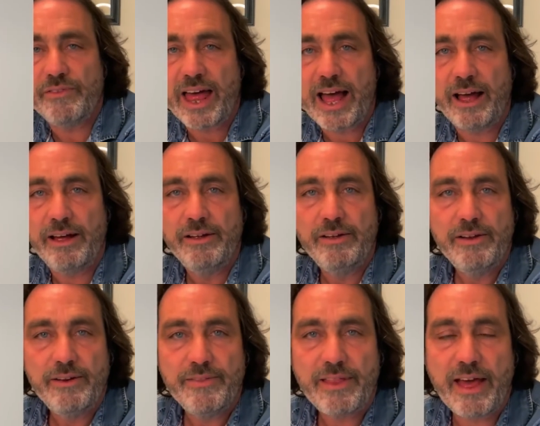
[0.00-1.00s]
of
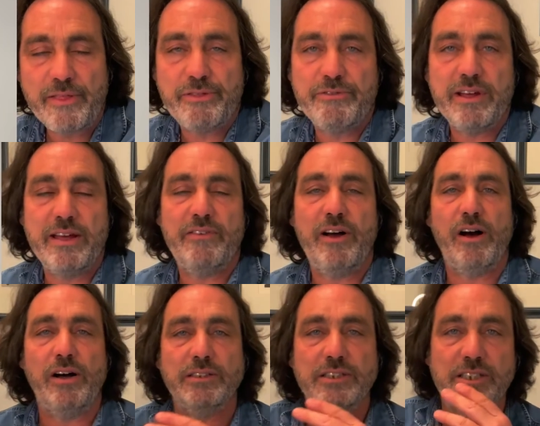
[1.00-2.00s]
that Three of
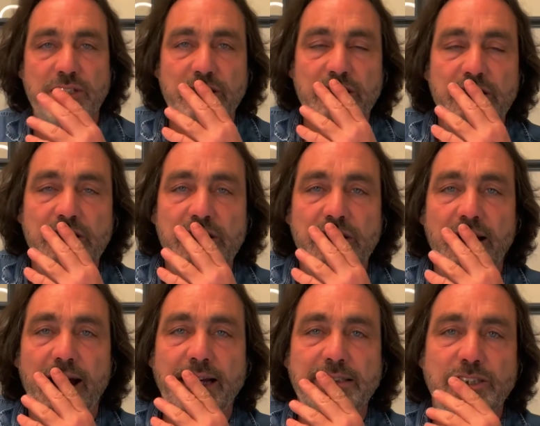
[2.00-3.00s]
Hearts
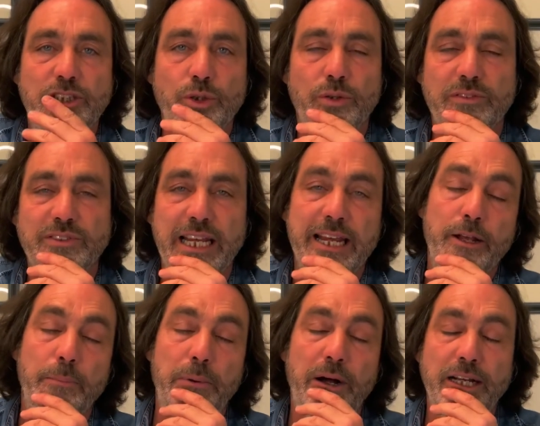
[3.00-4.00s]
and sort of say
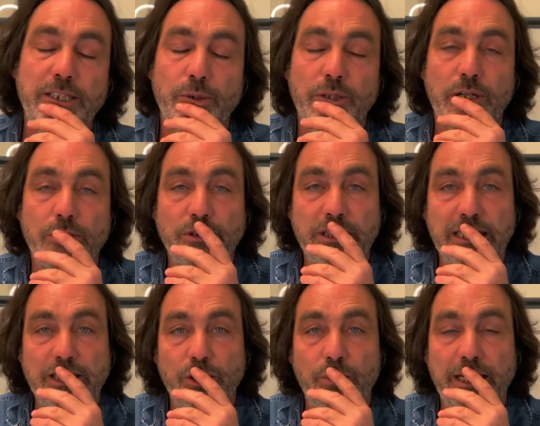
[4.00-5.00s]
goodbye to an old
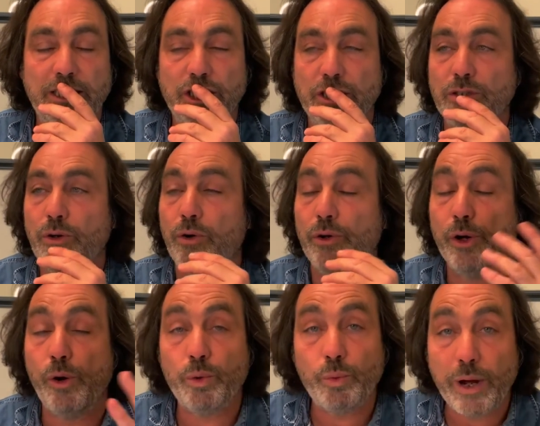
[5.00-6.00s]
situation or an
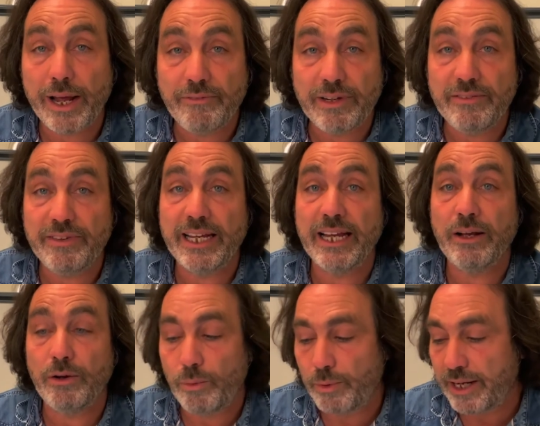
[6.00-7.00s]
old way of
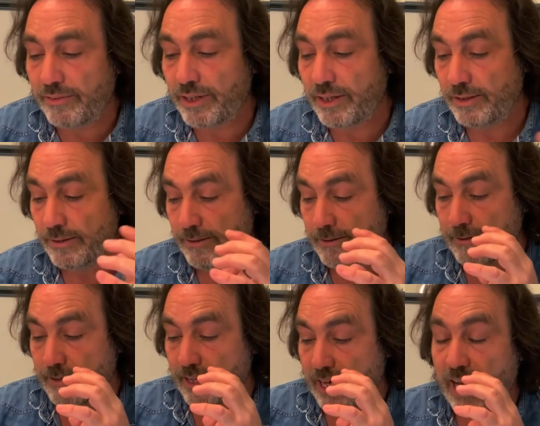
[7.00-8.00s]
living or whatever.
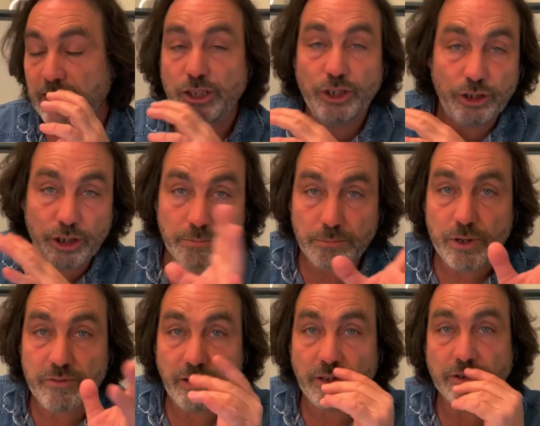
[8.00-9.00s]
And you can
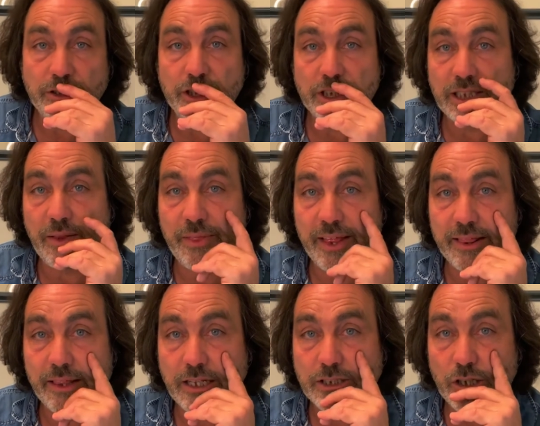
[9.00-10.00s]
move on to
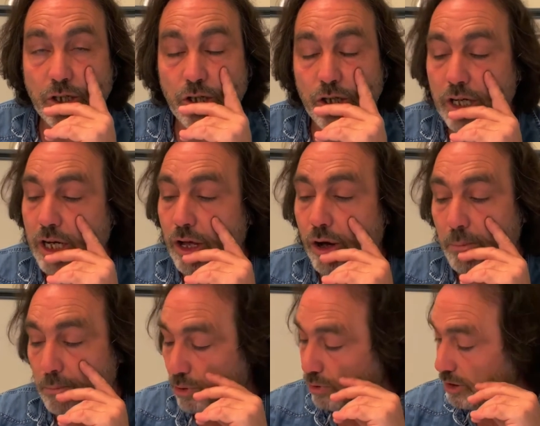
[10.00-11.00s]
something that's a
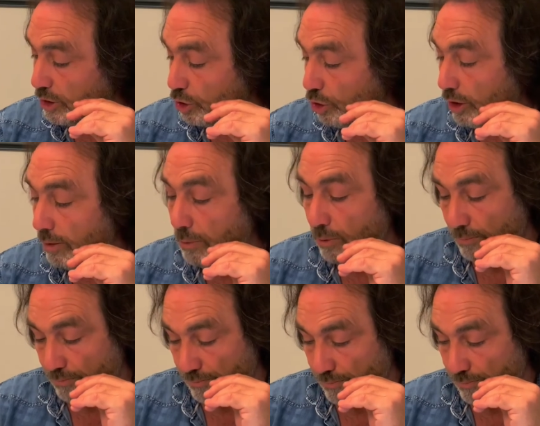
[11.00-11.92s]
lot more enjoyable.